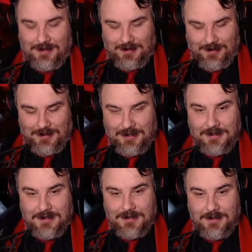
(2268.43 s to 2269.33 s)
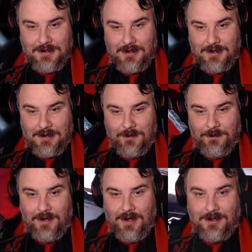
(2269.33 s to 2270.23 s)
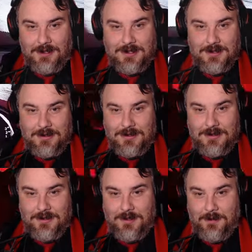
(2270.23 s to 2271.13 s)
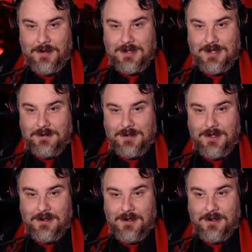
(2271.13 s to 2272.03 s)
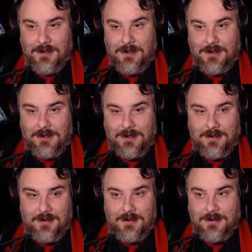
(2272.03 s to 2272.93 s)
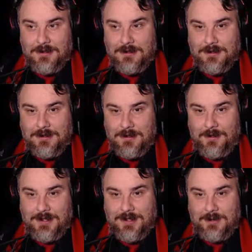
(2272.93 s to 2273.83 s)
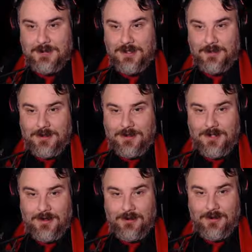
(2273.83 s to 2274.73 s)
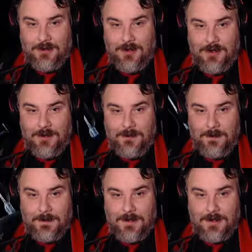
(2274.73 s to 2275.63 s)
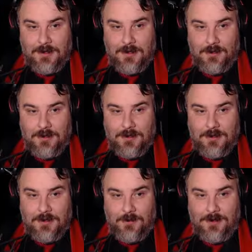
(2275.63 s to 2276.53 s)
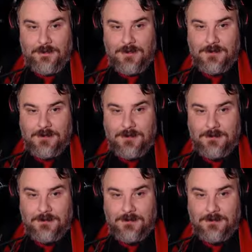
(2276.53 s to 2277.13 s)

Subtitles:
And we marked the base camp 2. So base camp 2 is here on the right. Go under the rafters.